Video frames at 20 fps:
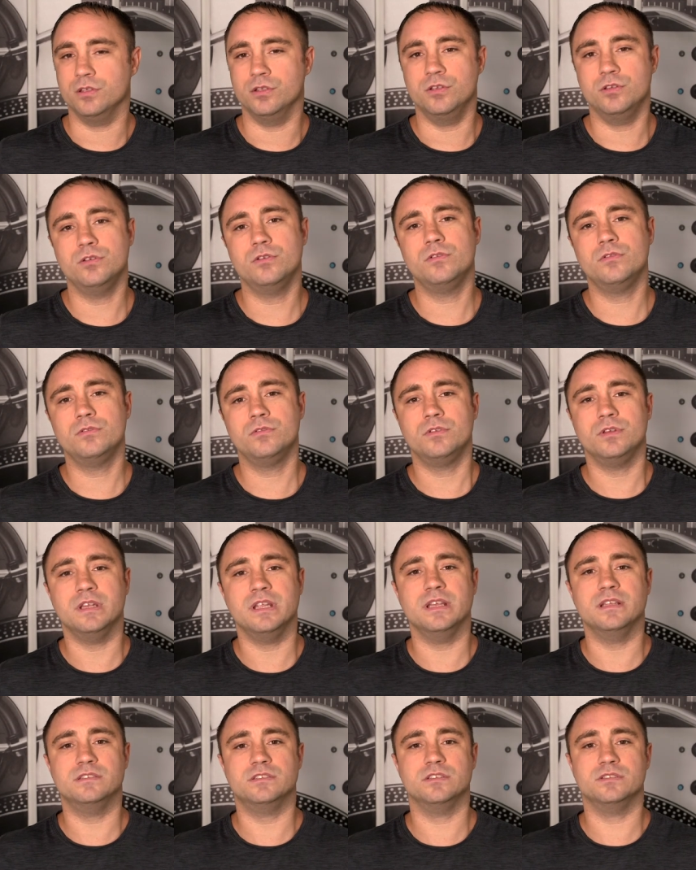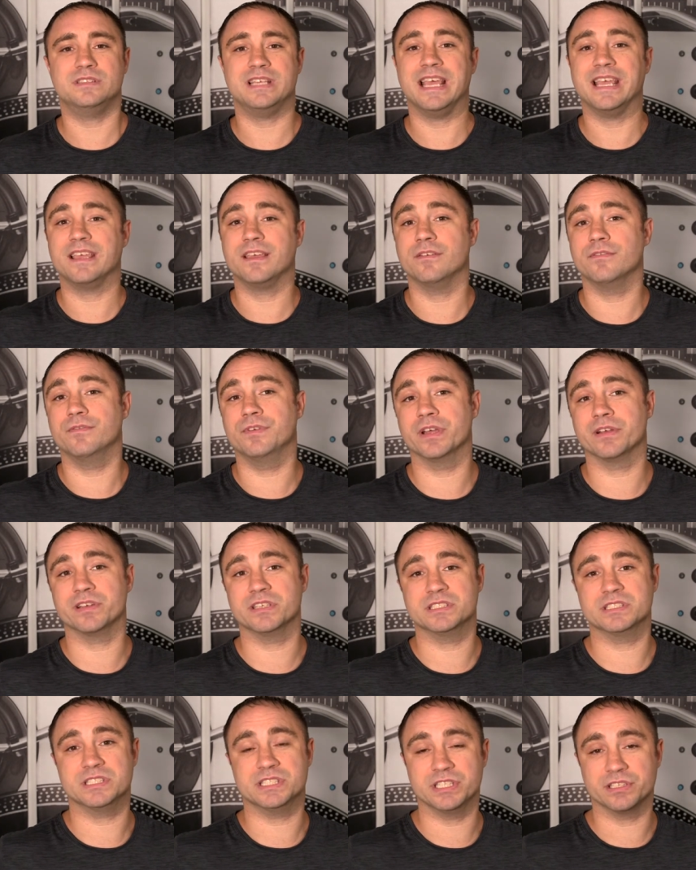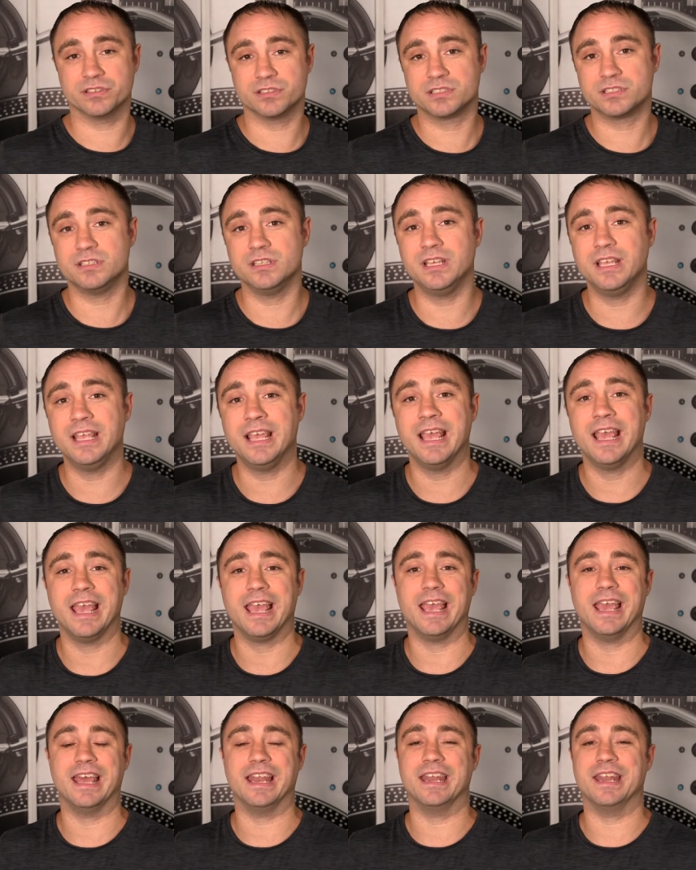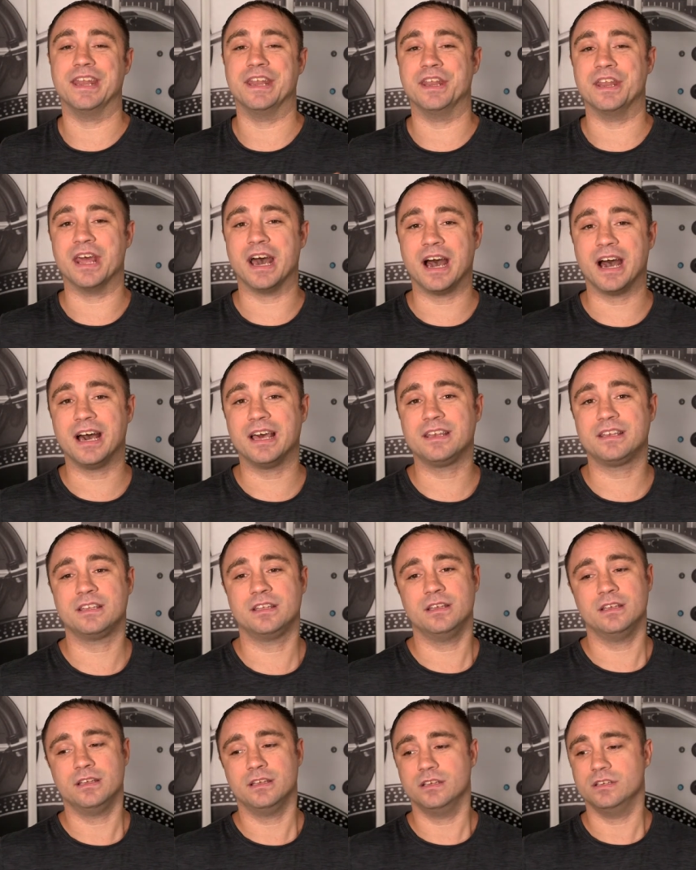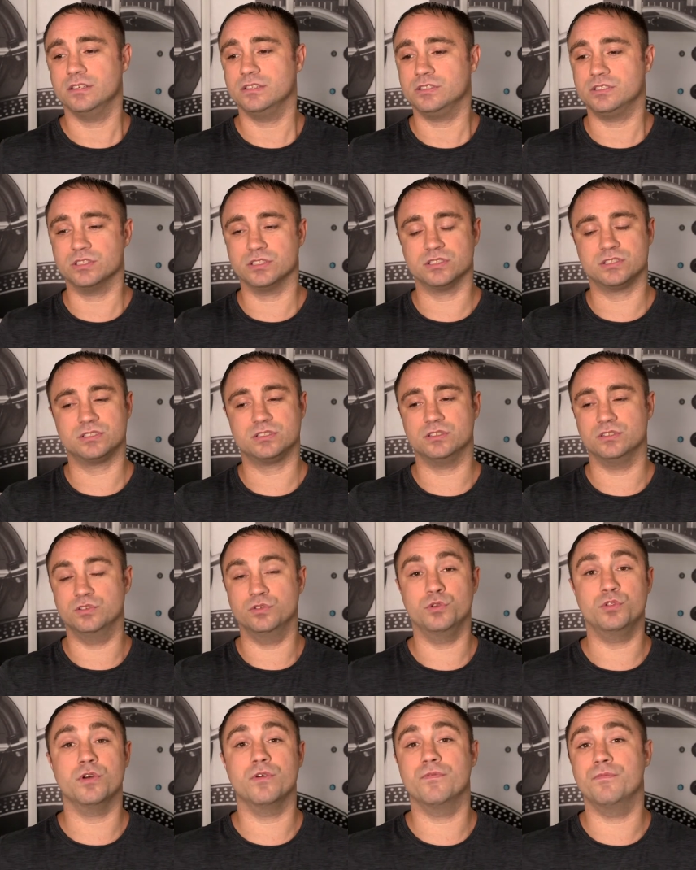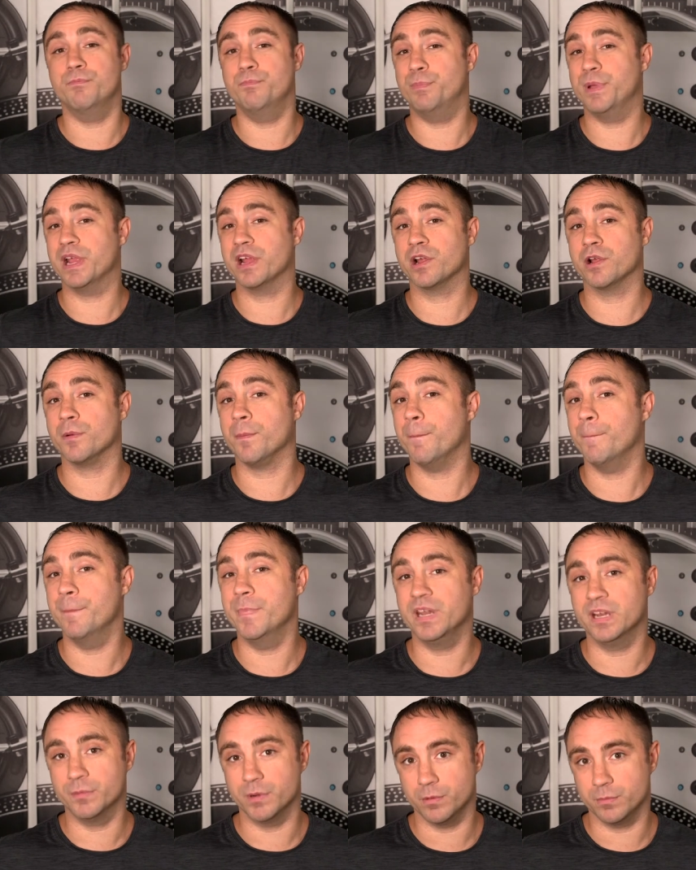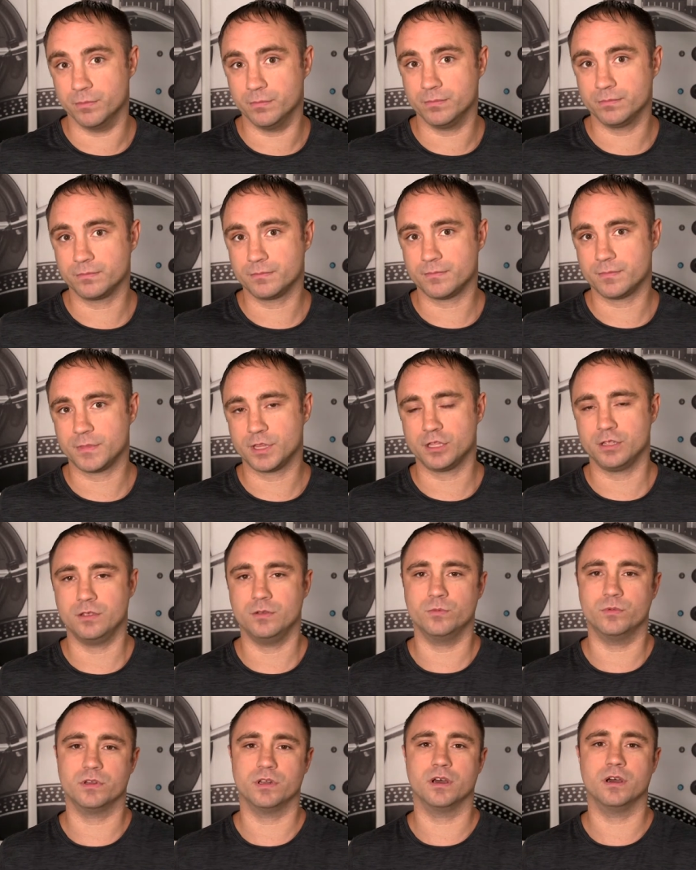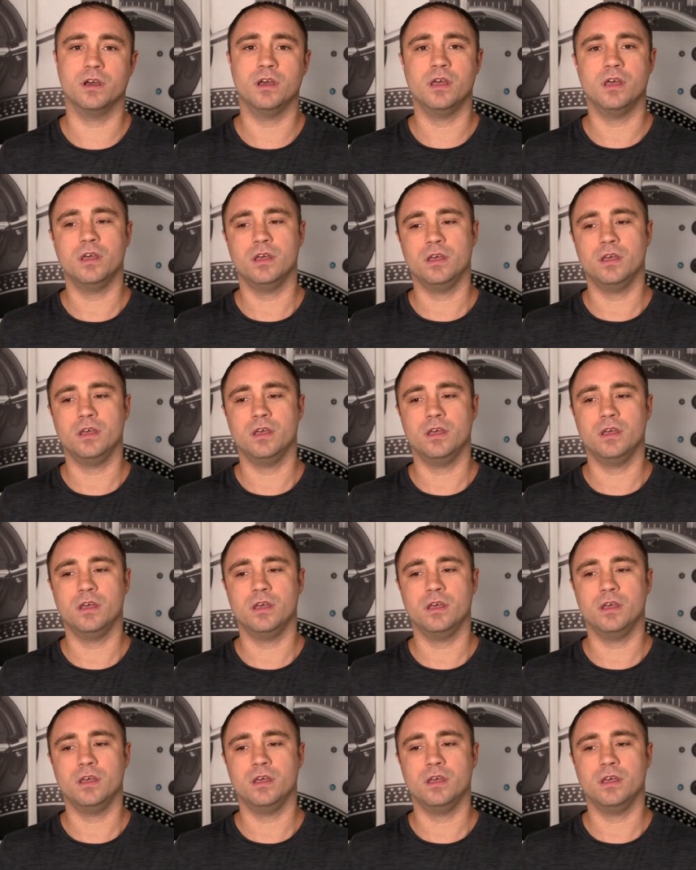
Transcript: you need to take it very seriously and not just do the bare minimum. You want to